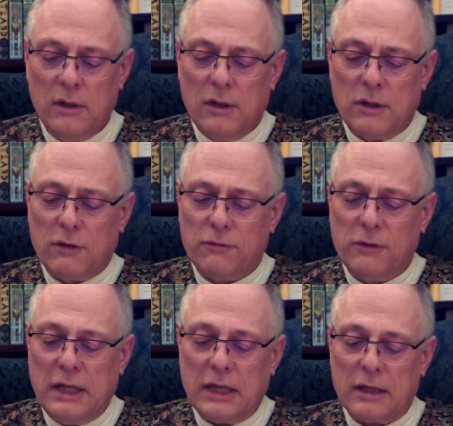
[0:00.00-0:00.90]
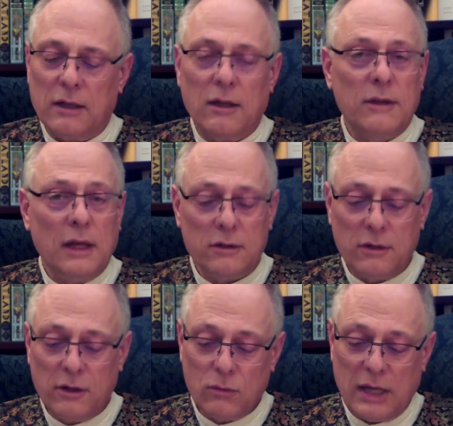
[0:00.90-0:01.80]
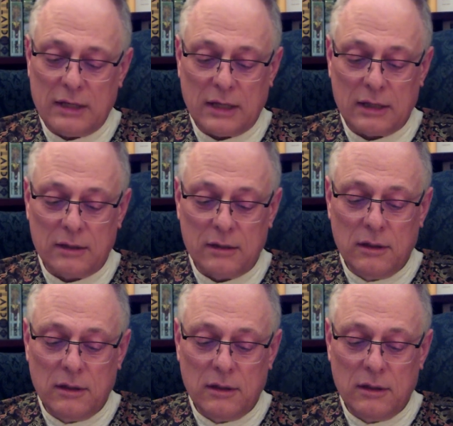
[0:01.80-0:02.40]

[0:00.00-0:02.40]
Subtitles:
They're fleeing, they are not waiting.